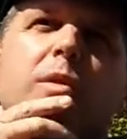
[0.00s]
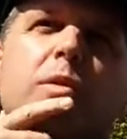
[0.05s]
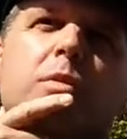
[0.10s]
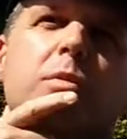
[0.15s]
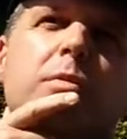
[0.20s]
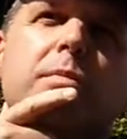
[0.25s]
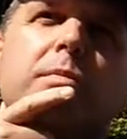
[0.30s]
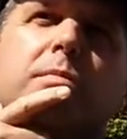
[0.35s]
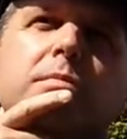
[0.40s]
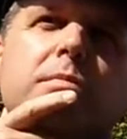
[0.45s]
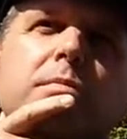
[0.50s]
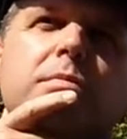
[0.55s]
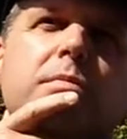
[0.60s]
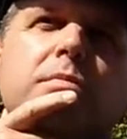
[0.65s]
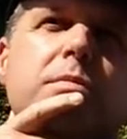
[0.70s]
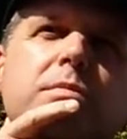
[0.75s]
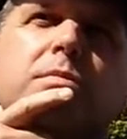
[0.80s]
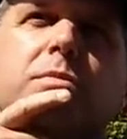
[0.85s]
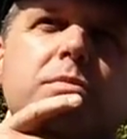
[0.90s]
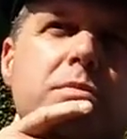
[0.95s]
a false report.
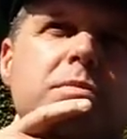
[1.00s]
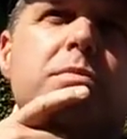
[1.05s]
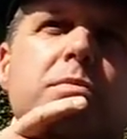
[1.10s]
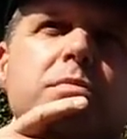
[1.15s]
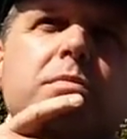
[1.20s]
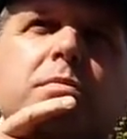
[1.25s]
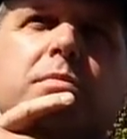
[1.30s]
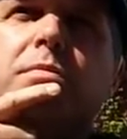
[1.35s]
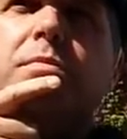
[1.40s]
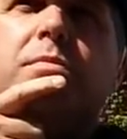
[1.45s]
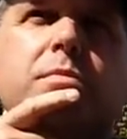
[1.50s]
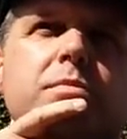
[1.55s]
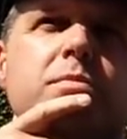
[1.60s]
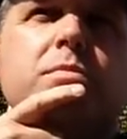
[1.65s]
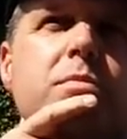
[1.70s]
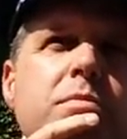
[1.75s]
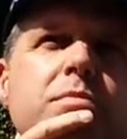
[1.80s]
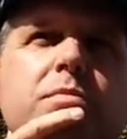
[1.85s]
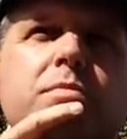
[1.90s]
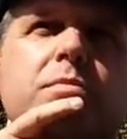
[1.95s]
It is a breach
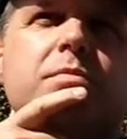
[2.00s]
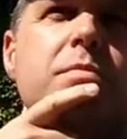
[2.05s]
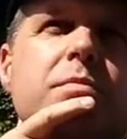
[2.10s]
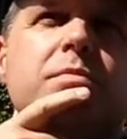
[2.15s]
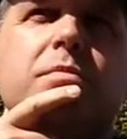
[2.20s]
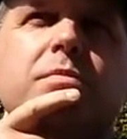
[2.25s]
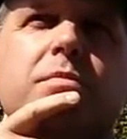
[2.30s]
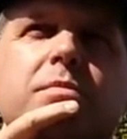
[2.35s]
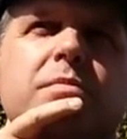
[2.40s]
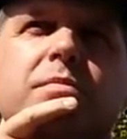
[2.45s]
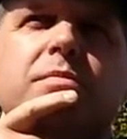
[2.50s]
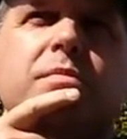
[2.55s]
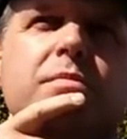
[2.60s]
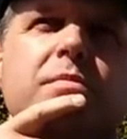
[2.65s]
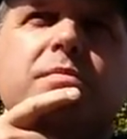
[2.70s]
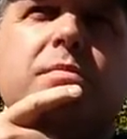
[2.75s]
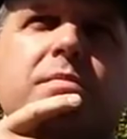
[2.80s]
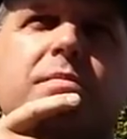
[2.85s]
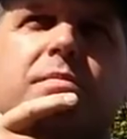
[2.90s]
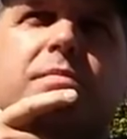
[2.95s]
of Section 5 of the
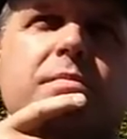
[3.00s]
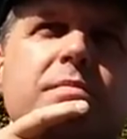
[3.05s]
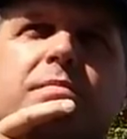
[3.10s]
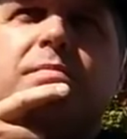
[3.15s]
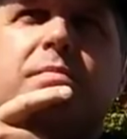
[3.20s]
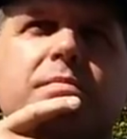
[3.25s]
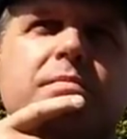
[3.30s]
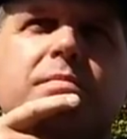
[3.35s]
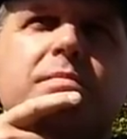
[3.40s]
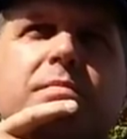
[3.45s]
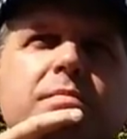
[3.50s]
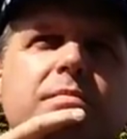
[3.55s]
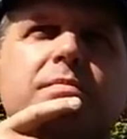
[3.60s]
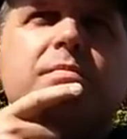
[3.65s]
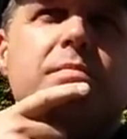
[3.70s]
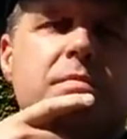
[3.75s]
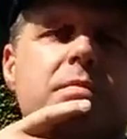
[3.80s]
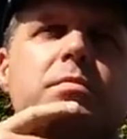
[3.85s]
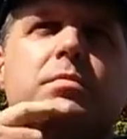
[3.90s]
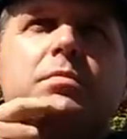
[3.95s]
uh, Criminal Law
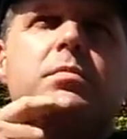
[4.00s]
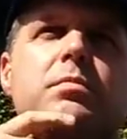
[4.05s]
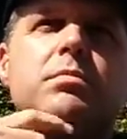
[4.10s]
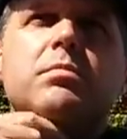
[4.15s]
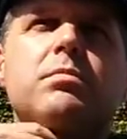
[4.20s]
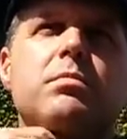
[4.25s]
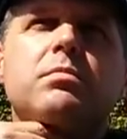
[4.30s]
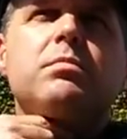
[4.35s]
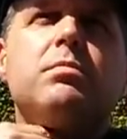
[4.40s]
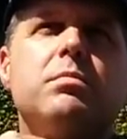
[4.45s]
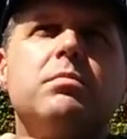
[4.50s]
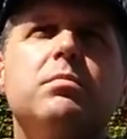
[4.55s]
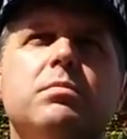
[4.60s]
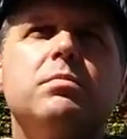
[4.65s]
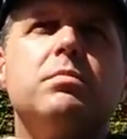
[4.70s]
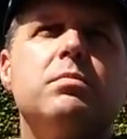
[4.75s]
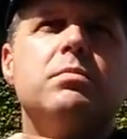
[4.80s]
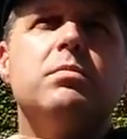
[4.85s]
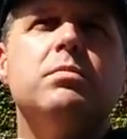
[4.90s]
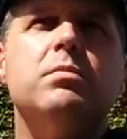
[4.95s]
Act
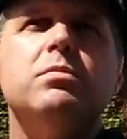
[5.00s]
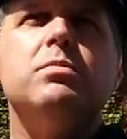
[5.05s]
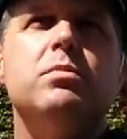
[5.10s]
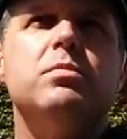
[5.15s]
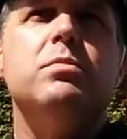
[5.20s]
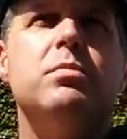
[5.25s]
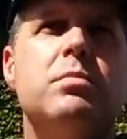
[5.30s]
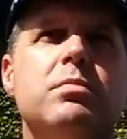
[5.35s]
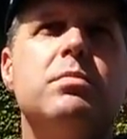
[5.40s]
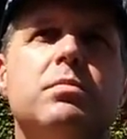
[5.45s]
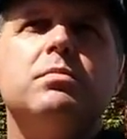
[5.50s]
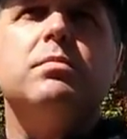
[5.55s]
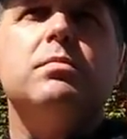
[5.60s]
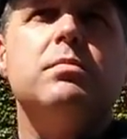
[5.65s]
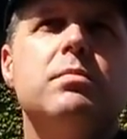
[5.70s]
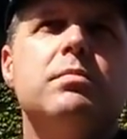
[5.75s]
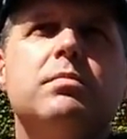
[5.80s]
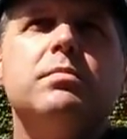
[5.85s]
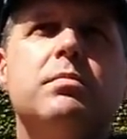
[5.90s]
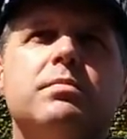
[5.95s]
1967, and you are
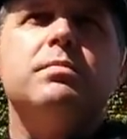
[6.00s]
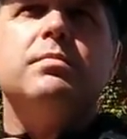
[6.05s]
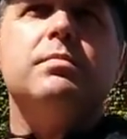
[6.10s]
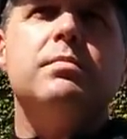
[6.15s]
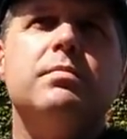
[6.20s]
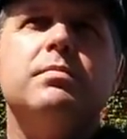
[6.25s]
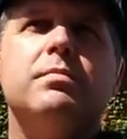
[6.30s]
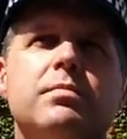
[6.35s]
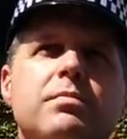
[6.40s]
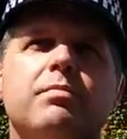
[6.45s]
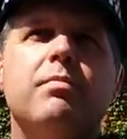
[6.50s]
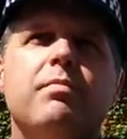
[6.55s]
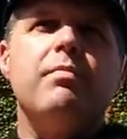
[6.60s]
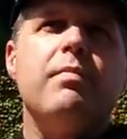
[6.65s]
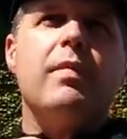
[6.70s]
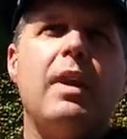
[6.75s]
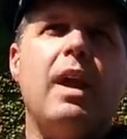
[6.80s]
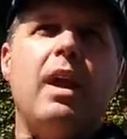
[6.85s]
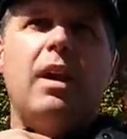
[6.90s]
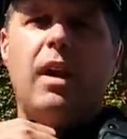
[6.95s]
failing in your job
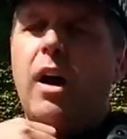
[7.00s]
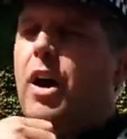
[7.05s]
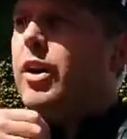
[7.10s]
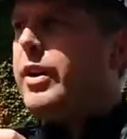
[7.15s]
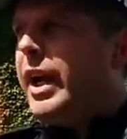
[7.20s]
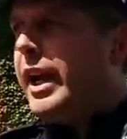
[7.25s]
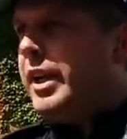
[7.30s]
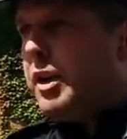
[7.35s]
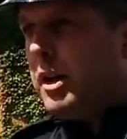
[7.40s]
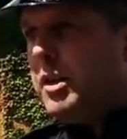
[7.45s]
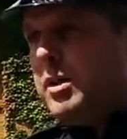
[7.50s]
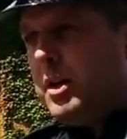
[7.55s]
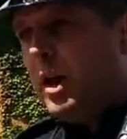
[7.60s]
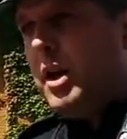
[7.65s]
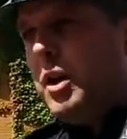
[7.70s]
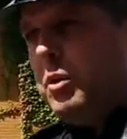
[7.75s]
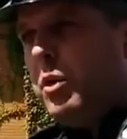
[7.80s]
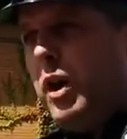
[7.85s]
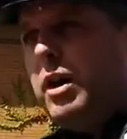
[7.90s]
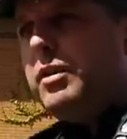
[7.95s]
right now, okay. officer,
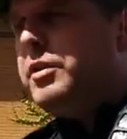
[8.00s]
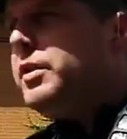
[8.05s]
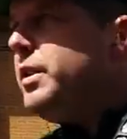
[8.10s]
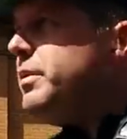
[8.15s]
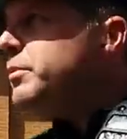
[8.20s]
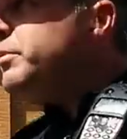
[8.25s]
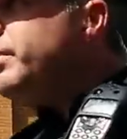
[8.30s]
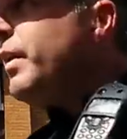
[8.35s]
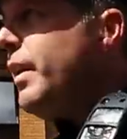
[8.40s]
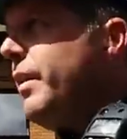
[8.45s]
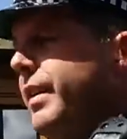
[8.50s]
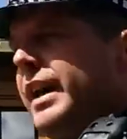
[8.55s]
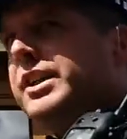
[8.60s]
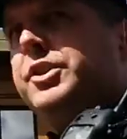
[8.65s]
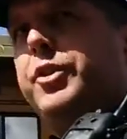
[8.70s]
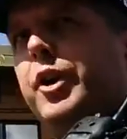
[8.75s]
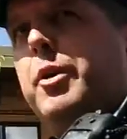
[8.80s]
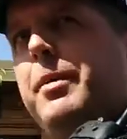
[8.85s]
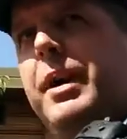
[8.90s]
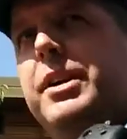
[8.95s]
well, constable. Thanks
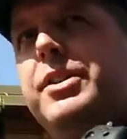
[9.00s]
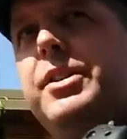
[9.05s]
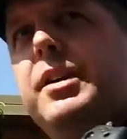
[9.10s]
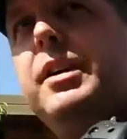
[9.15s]
very much.